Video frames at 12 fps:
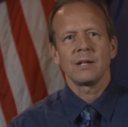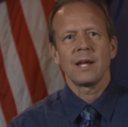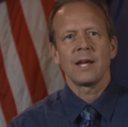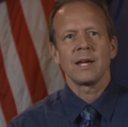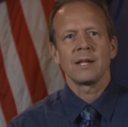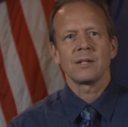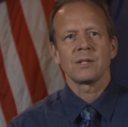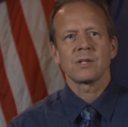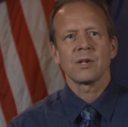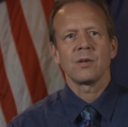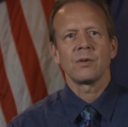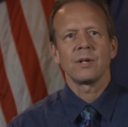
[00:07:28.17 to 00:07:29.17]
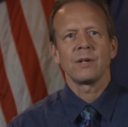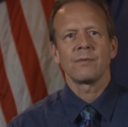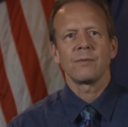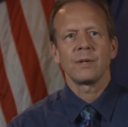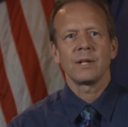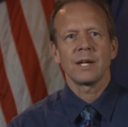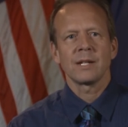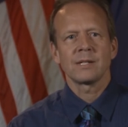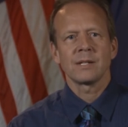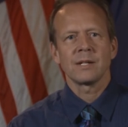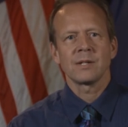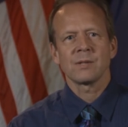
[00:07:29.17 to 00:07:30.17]
And so if we get
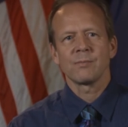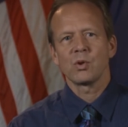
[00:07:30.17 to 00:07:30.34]
some